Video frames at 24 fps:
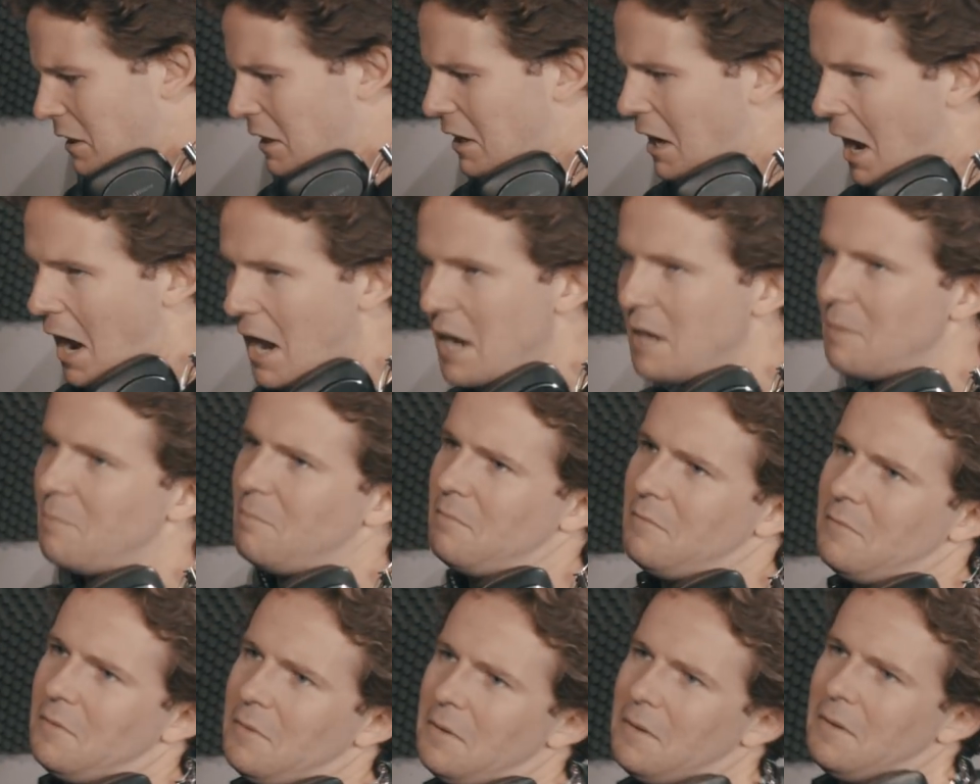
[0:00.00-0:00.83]
the game.
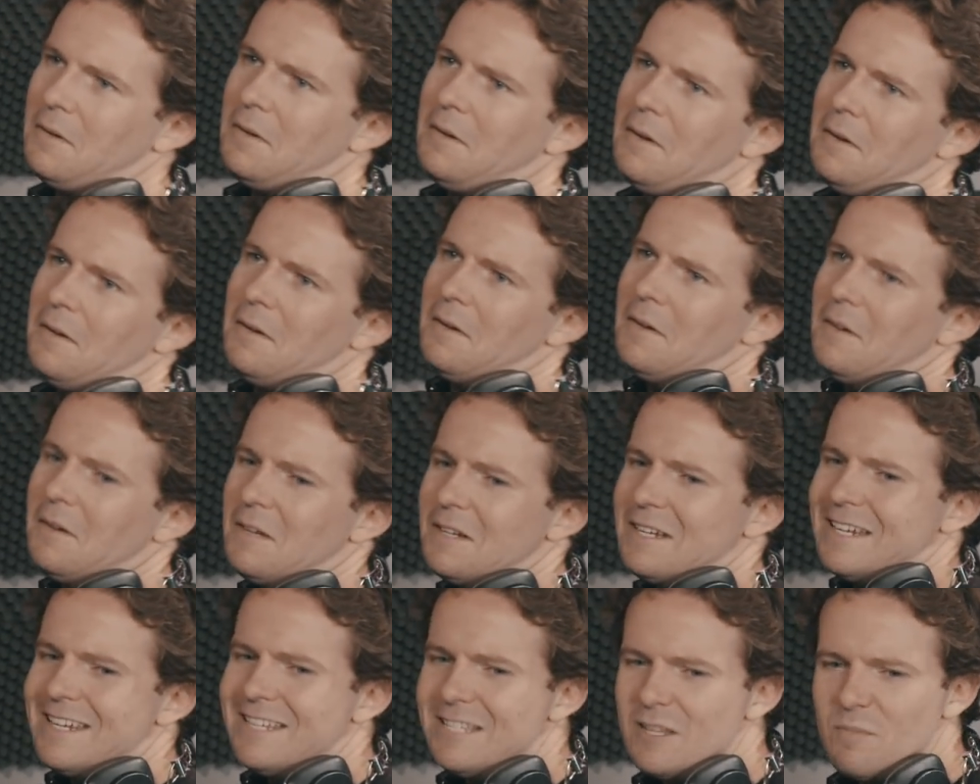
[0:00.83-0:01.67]

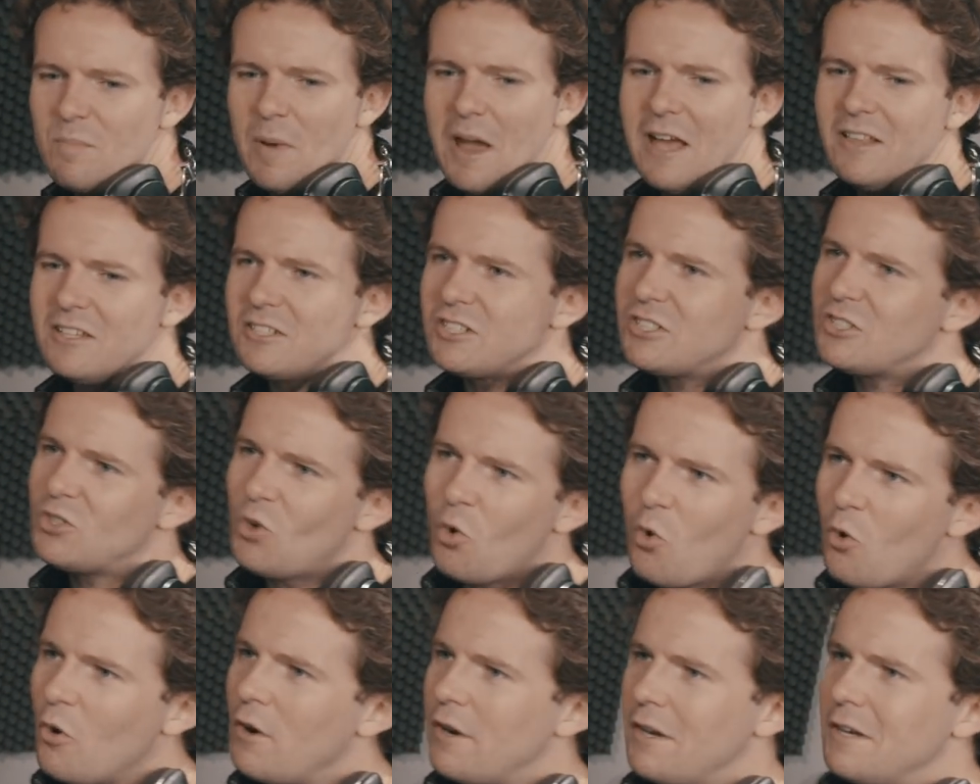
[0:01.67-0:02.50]
It's about the
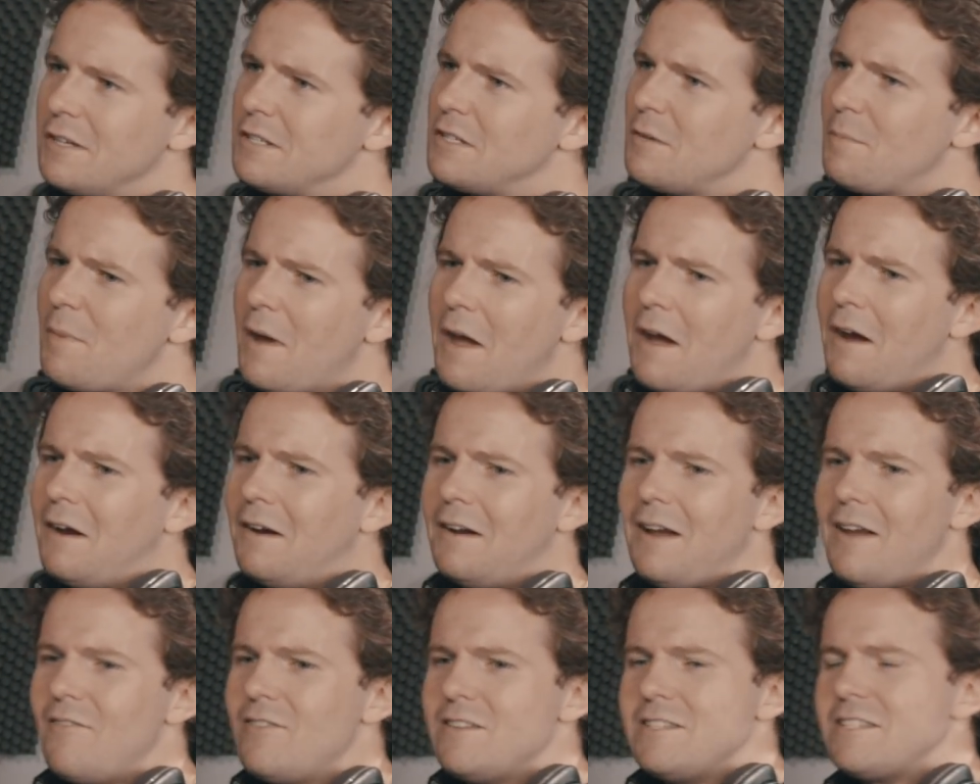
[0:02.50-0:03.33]
story. It's
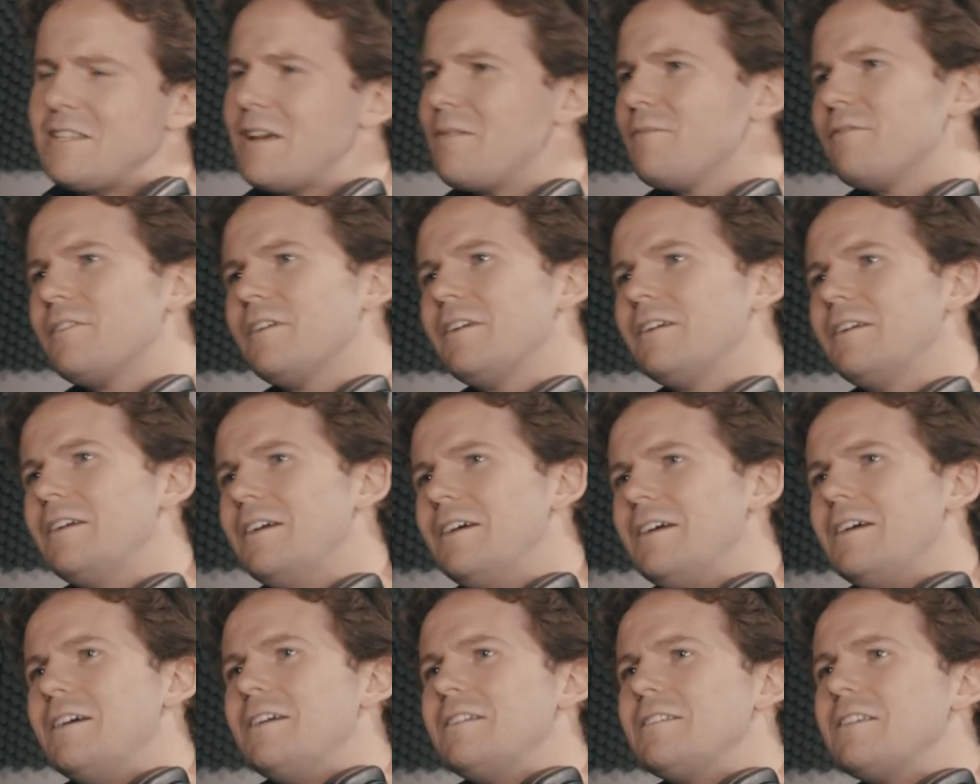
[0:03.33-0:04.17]
about having something
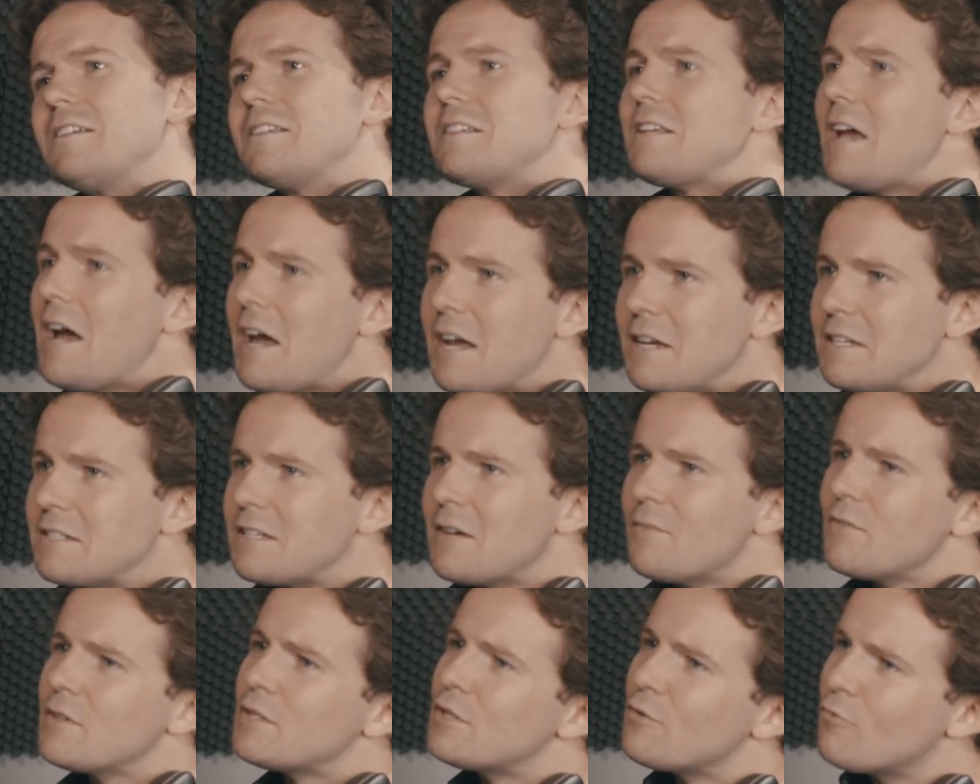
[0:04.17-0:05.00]
to say,
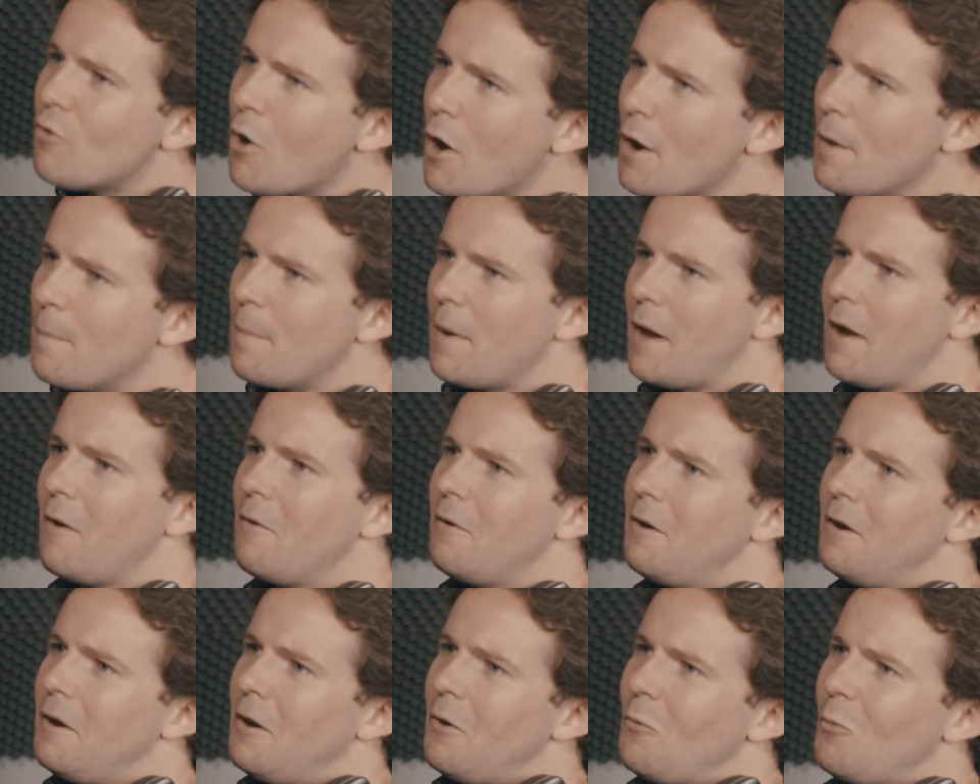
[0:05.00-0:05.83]
something to write about
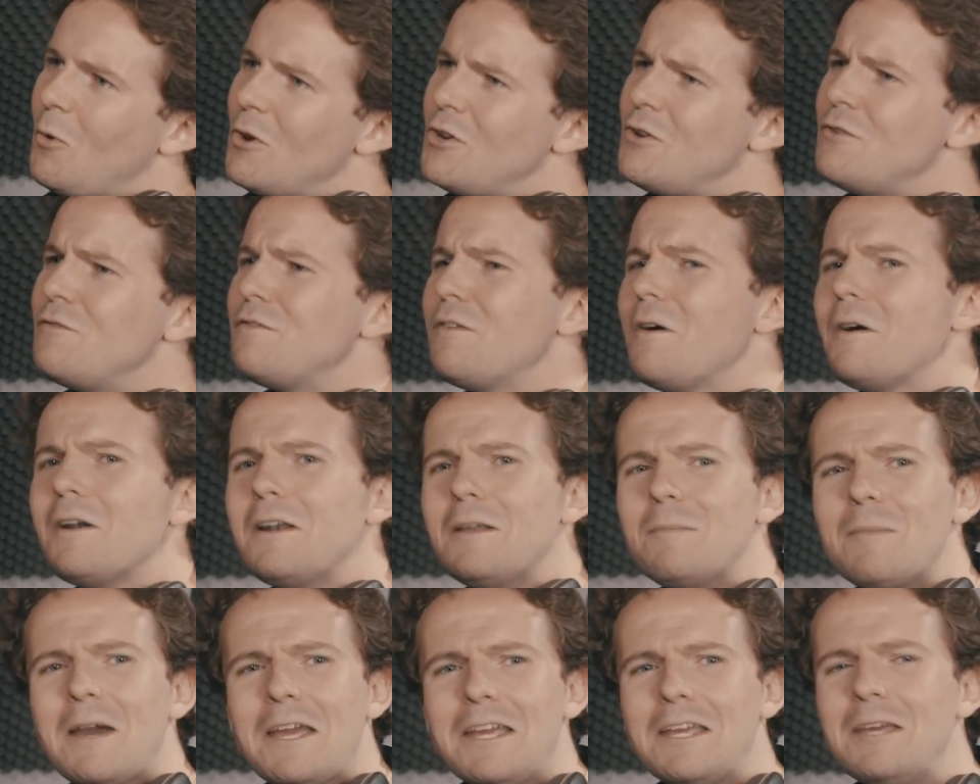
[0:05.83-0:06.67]
when you
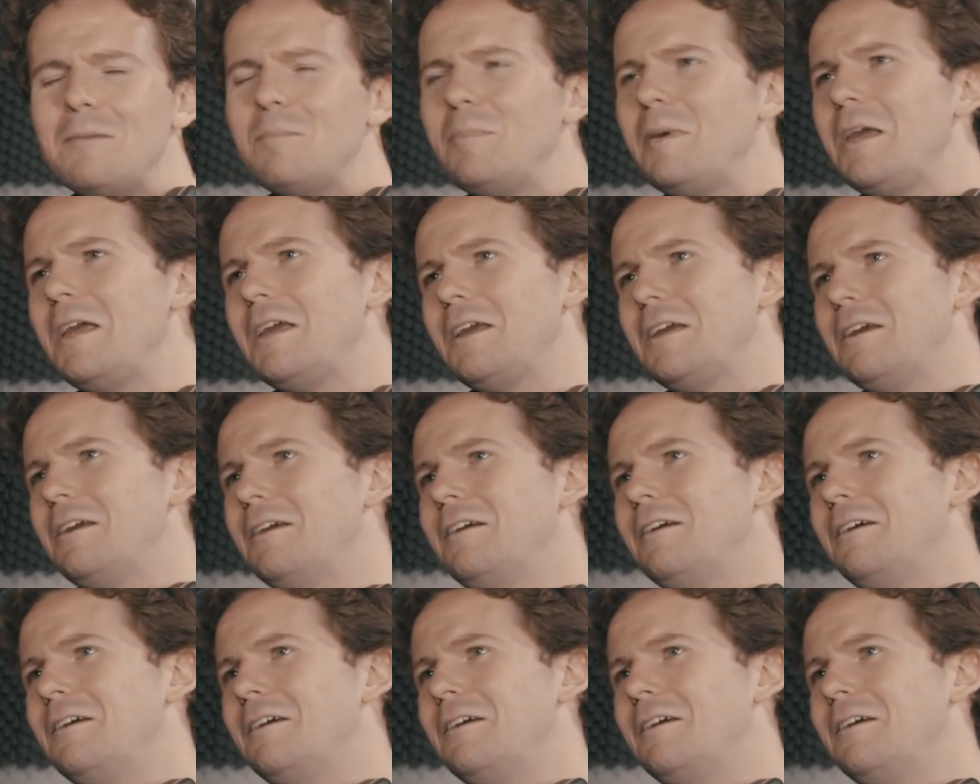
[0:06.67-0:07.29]
finally make it big.